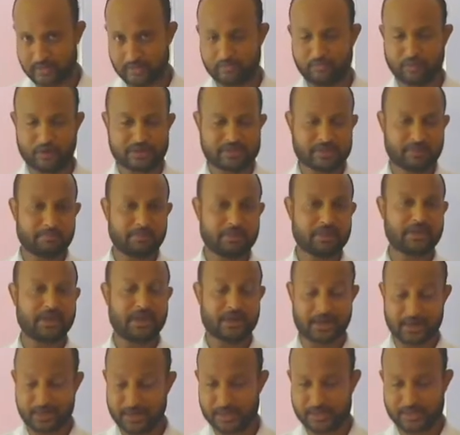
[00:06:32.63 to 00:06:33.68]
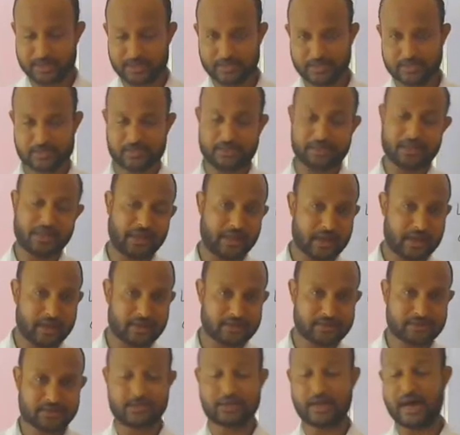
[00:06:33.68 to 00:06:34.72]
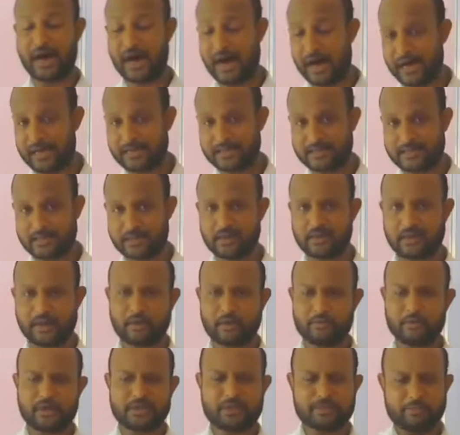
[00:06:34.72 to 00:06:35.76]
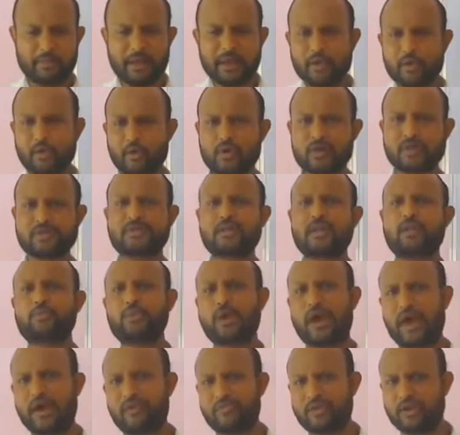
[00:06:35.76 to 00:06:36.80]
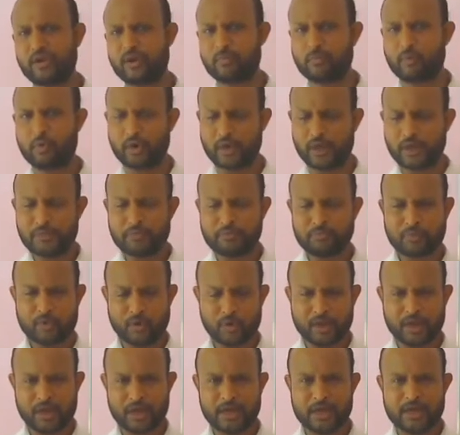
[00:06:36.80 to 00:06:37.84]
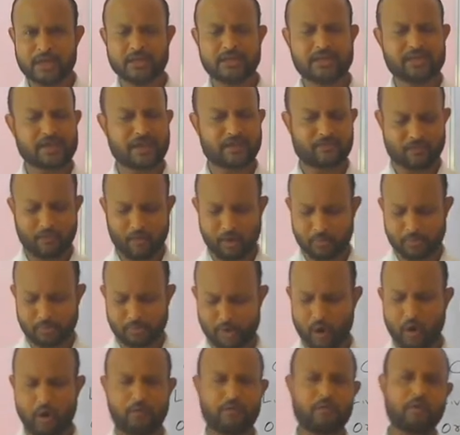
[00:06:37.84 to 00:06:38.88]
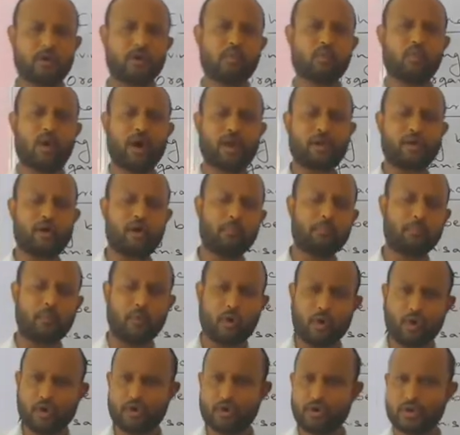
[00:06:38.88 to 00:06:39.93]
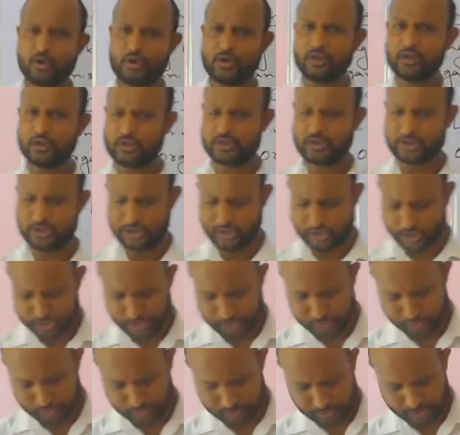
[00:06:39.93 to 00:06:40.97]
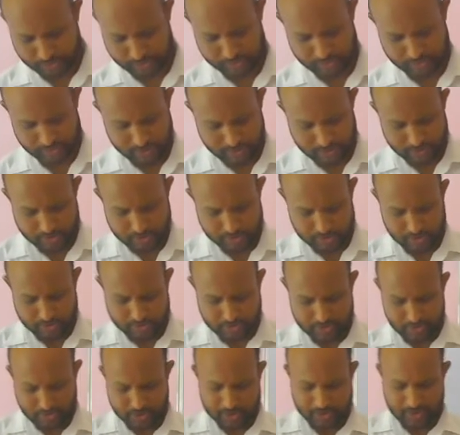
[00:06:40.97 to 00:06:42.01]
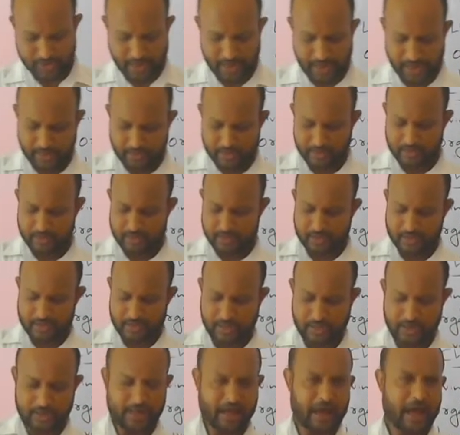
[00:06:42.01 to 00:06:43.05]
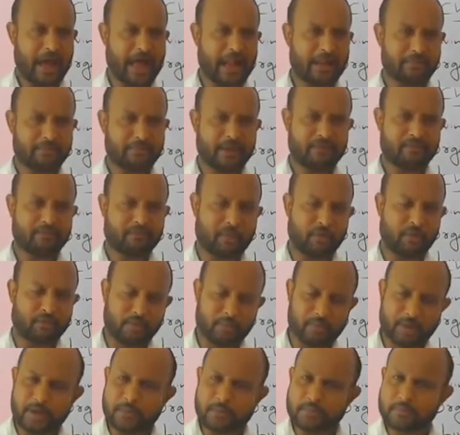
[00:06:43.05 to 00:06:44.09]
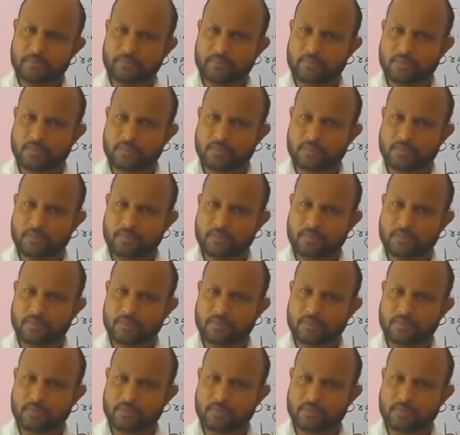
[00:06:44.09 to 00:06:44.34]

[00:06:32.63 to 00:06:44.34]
For example, the heart, the lungs, the eyes, likewise many organs that we have in our body. Okay, these are formed of one or more tissues and they help in performing